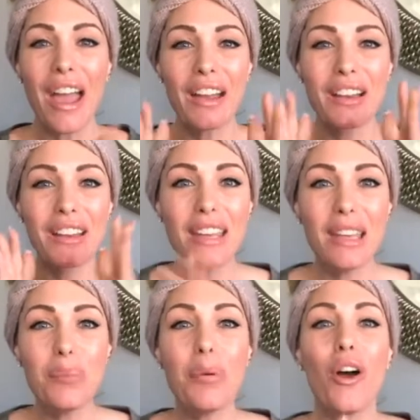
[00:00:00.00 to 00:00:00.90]
and
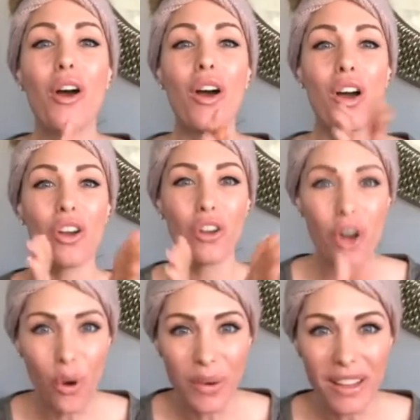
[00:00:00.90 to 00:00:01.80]
keep
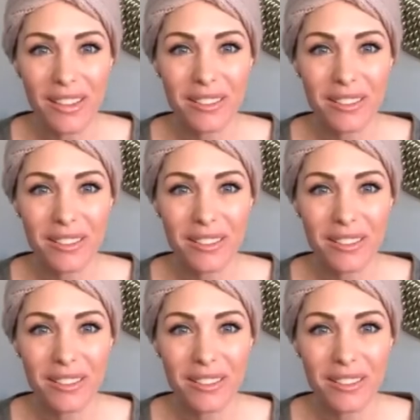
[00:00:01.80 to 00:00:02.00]
going.